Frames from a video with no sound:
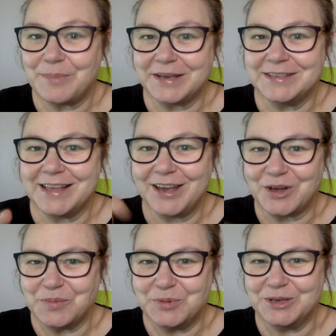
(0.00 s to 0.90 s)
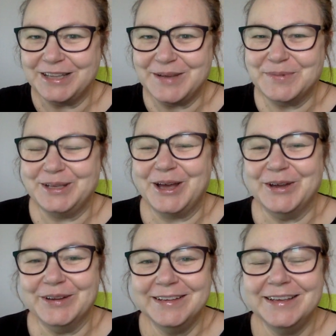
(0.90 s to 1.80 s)
back to that. I'll put a link
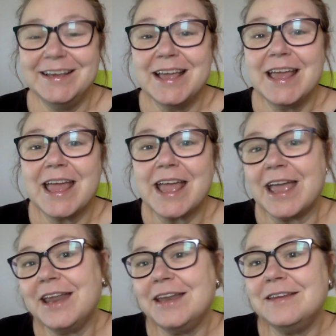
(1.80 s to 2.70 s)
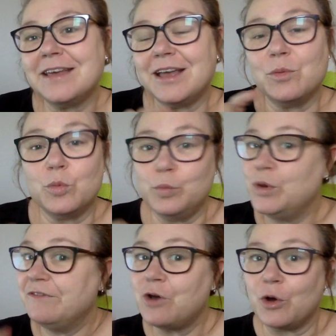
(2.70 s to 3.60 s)
below. And
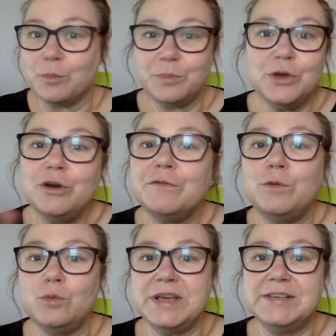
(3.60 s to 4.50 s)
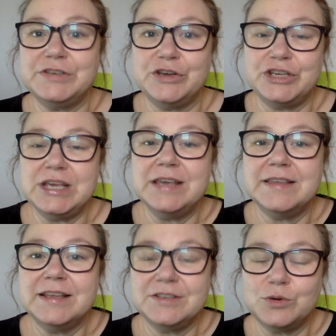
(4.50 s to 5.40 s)
we've got beautiful research here
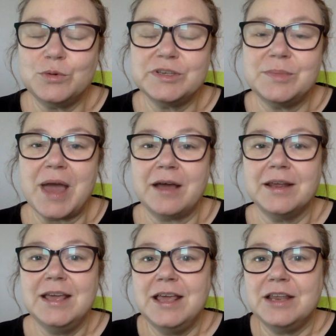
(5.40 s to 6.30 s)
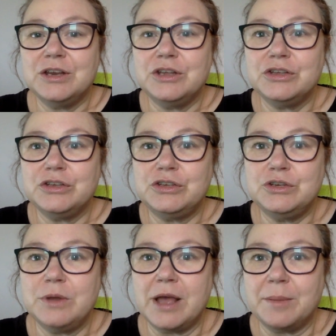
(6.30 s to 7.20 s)
that talks about
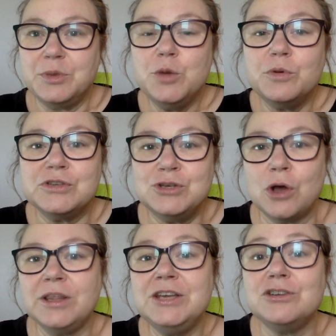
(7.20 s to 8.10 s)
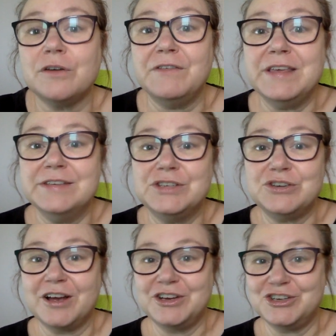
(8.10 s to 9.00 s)
pupils' knowledge of these
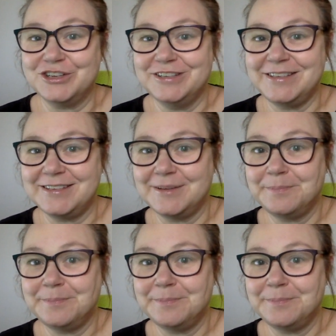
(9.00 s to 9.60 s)
structures